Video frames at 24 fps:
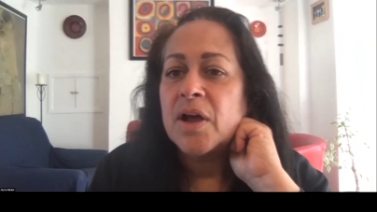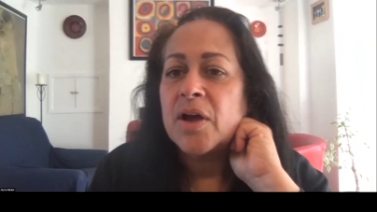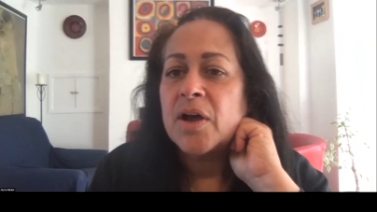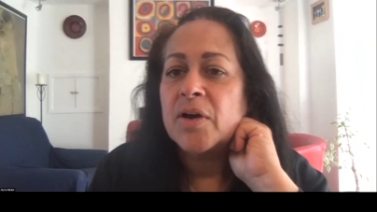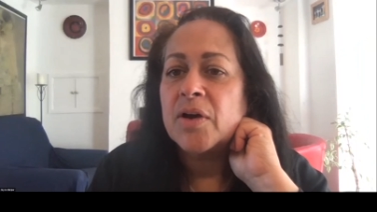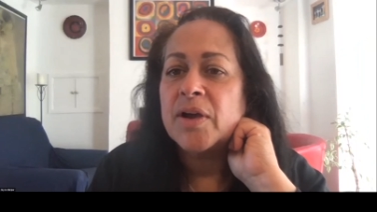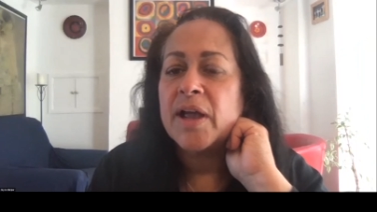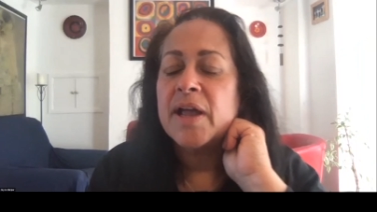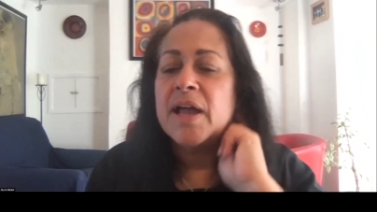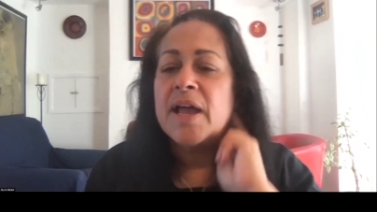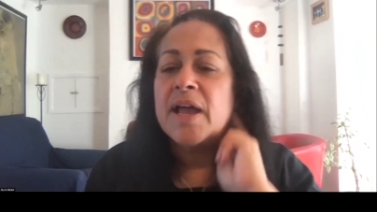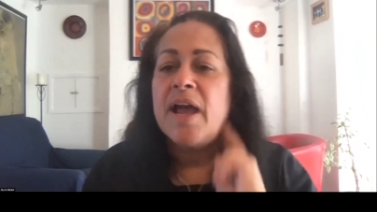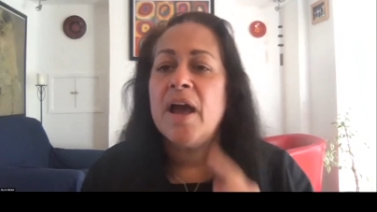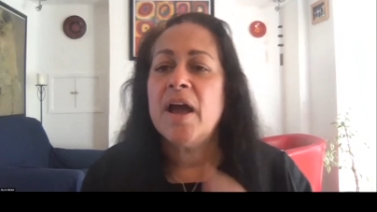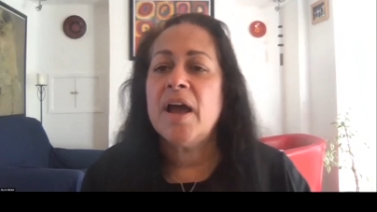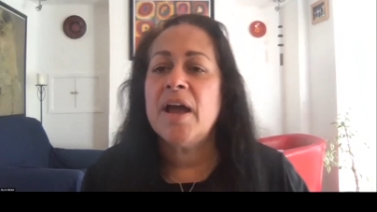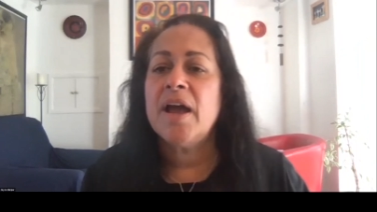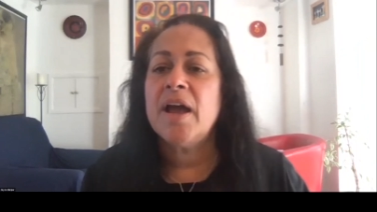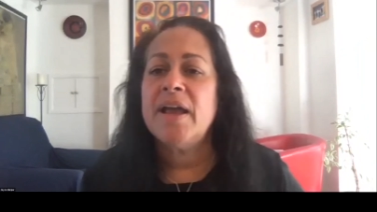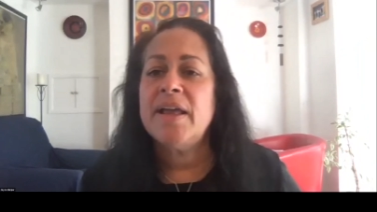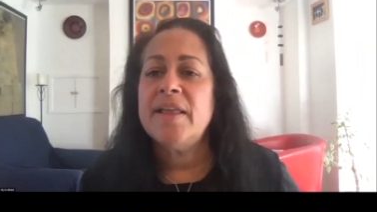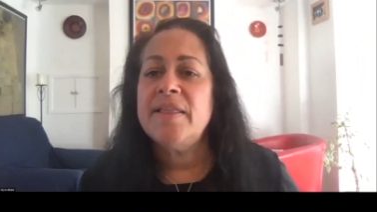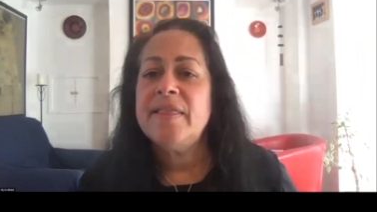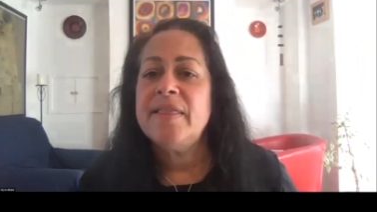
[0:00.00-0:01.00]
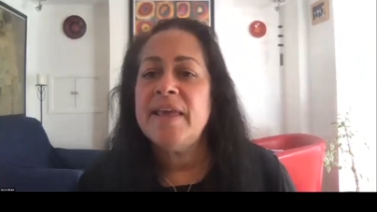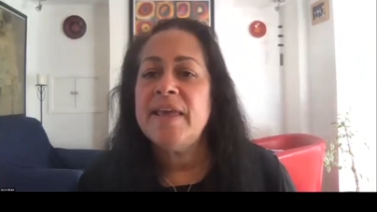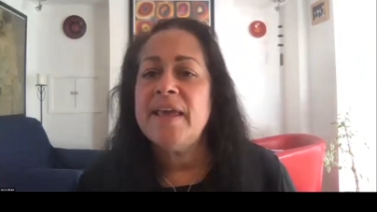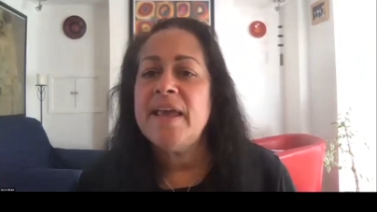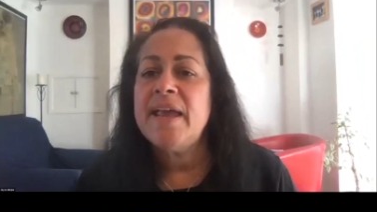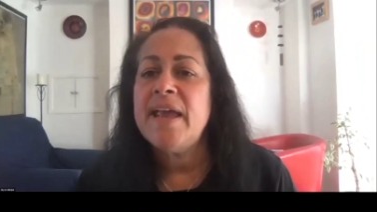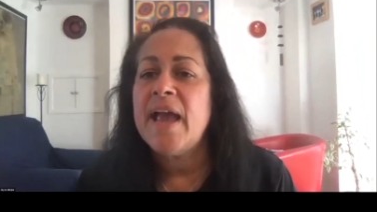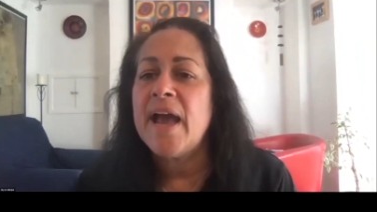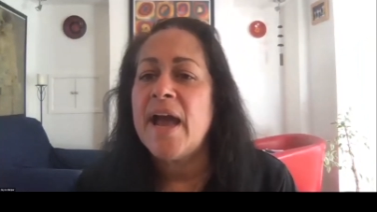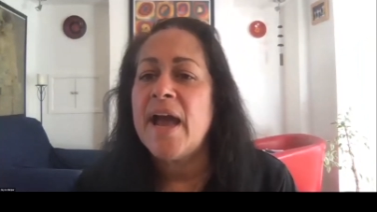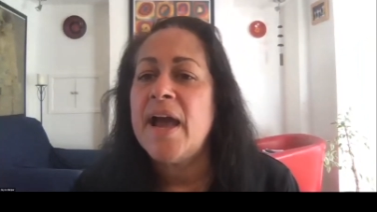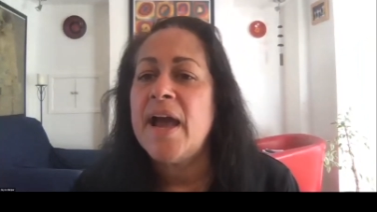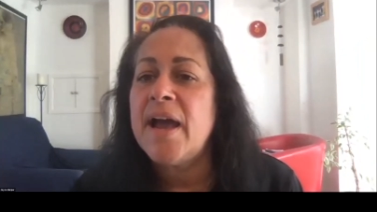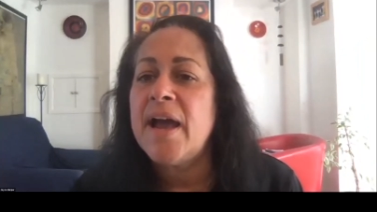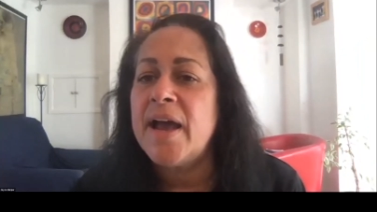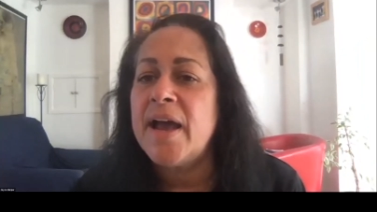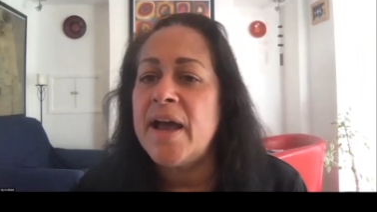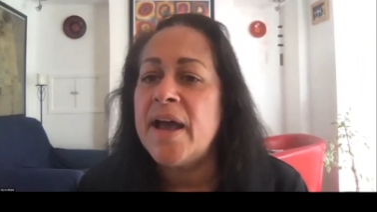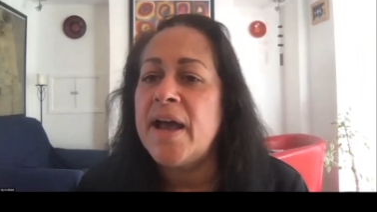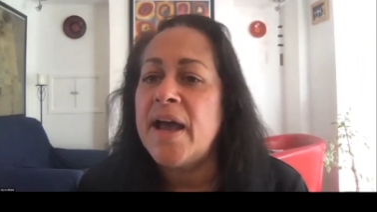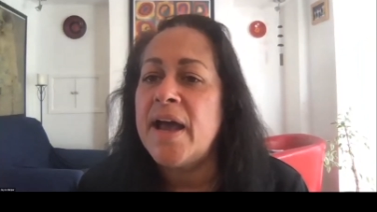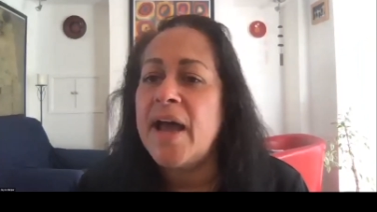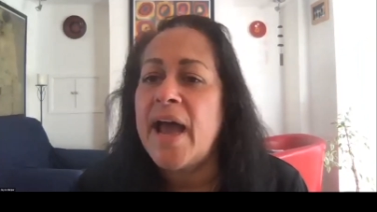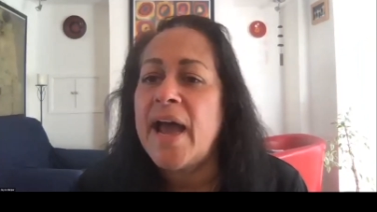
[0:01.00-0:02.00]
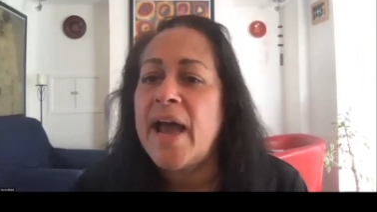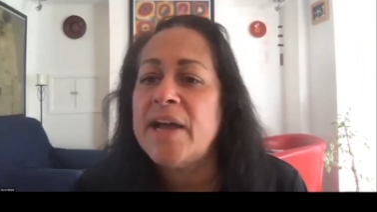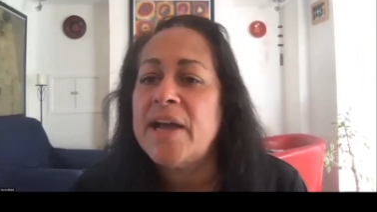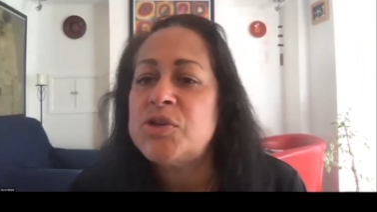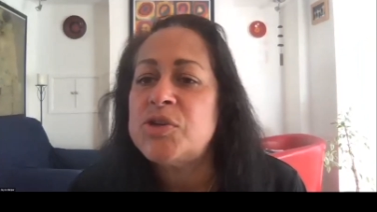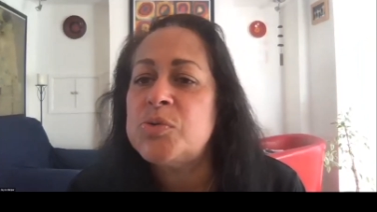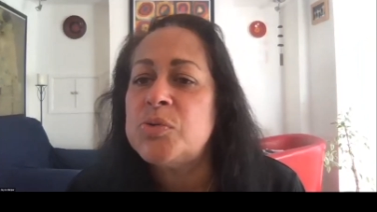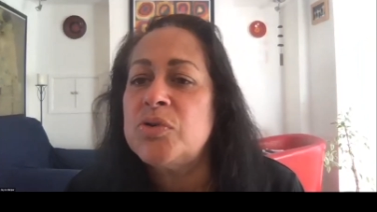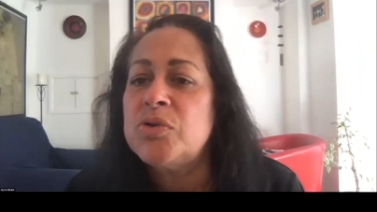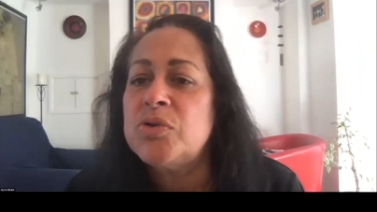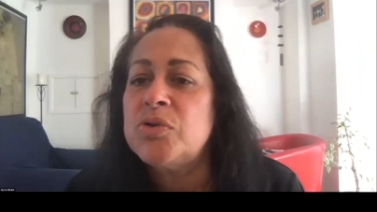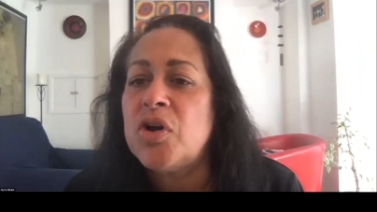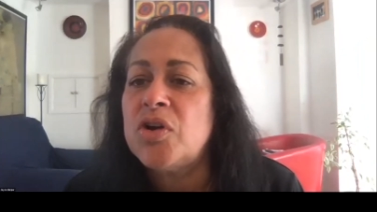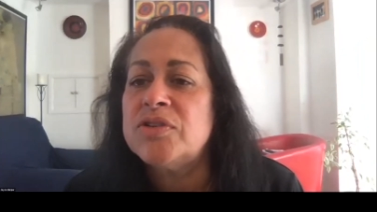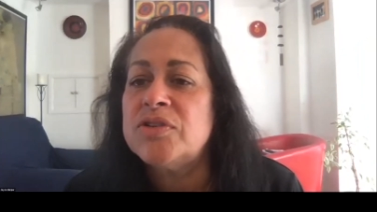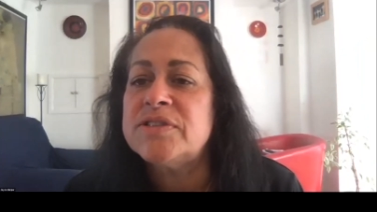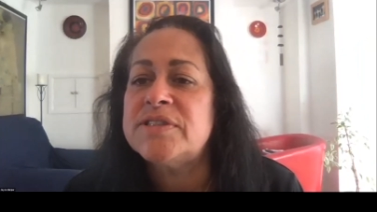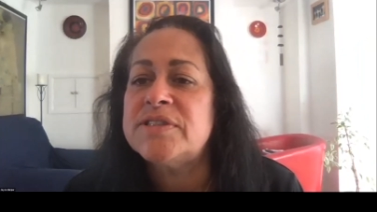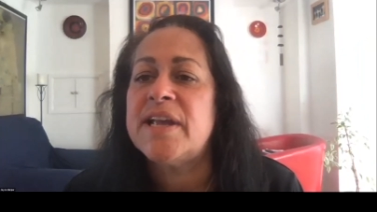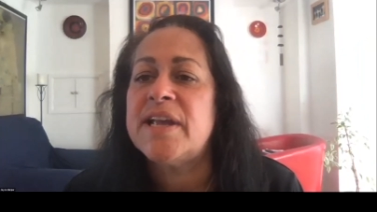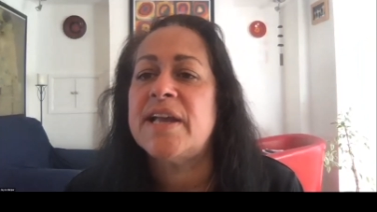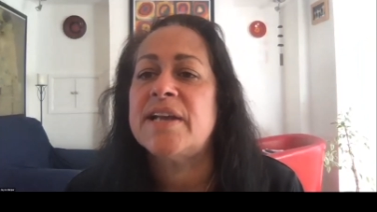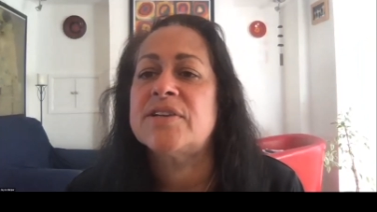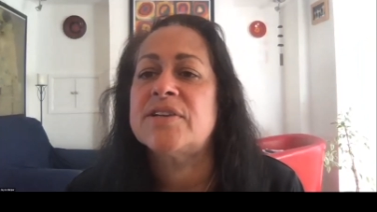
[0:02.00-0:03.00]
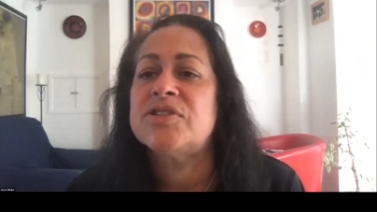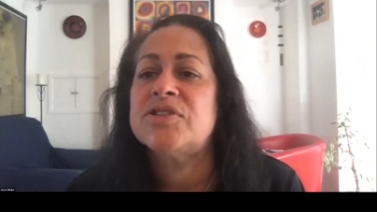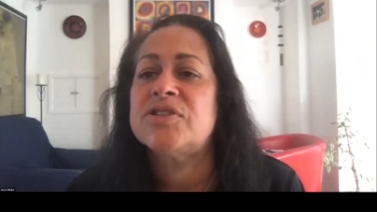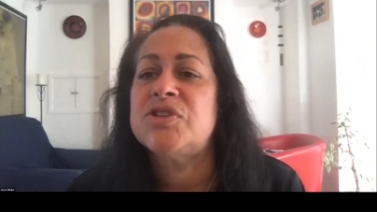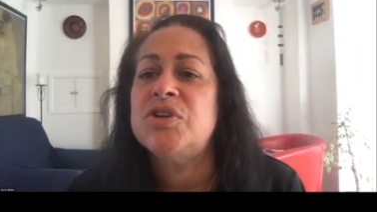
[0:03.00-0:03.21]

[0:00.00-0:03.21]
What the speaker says: Okay. In the actual context,